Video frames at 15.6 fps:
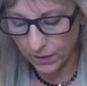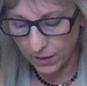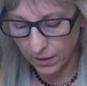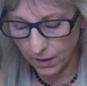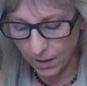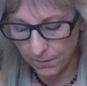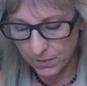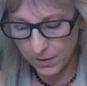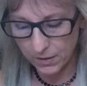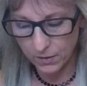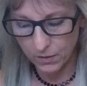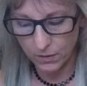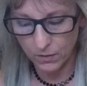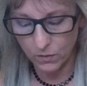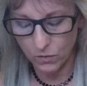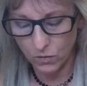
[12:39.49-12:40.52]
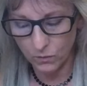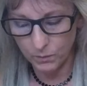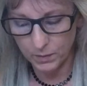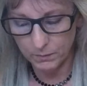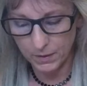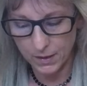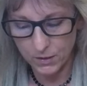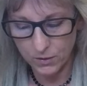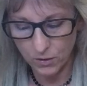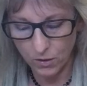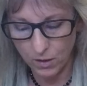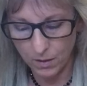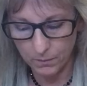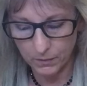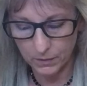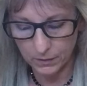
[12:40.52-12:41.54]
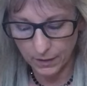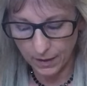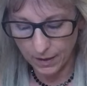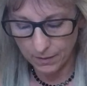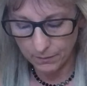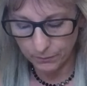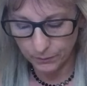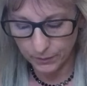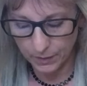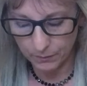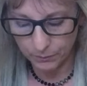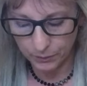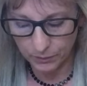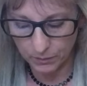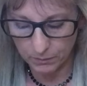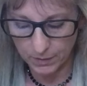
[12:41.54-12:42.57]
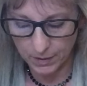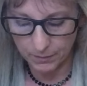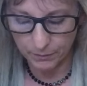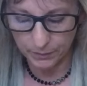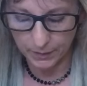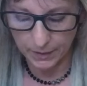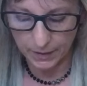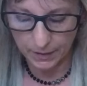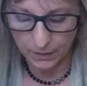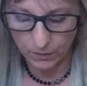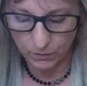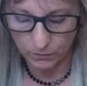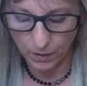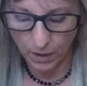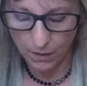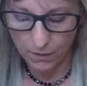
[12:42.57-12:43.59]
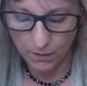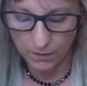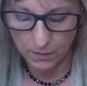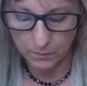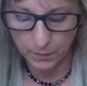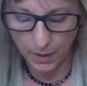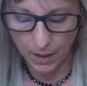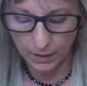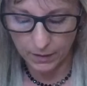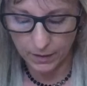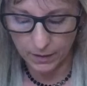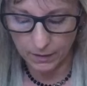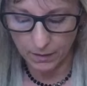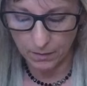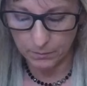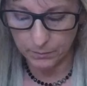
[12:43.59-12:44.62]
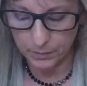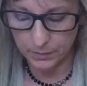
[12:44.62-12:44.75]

I'm just going to open my top clamp and pull my blade out rather than backing up.